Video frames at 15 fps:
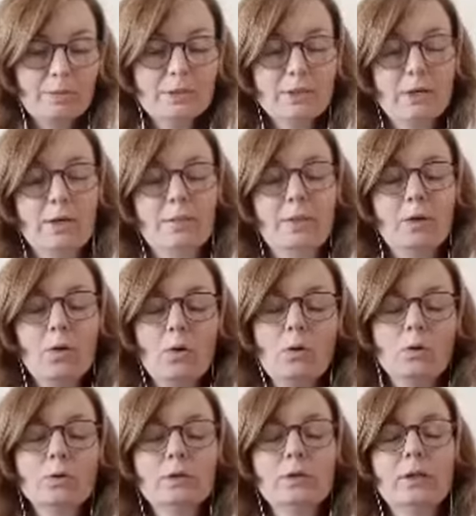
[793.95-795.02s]
It's going to be
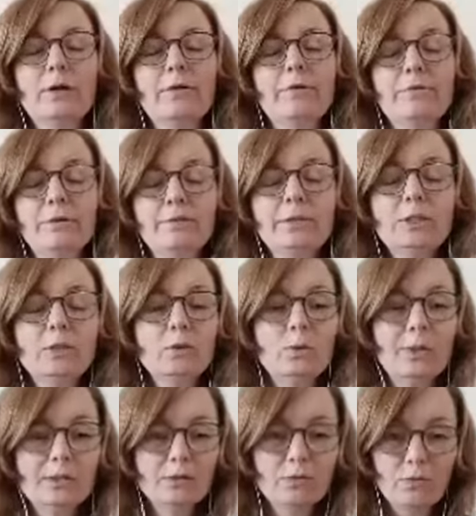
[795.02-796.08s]
called uh, fifty-two
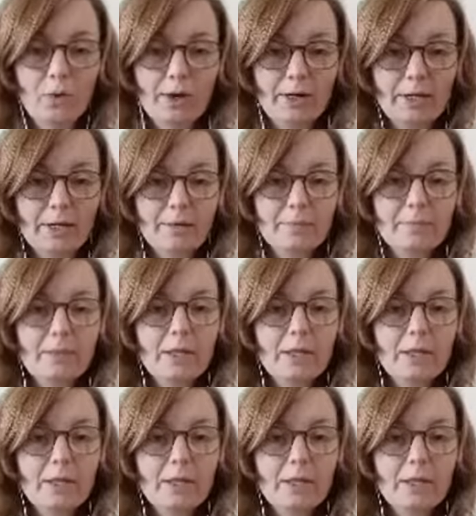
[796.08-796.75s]
weeks of Writing.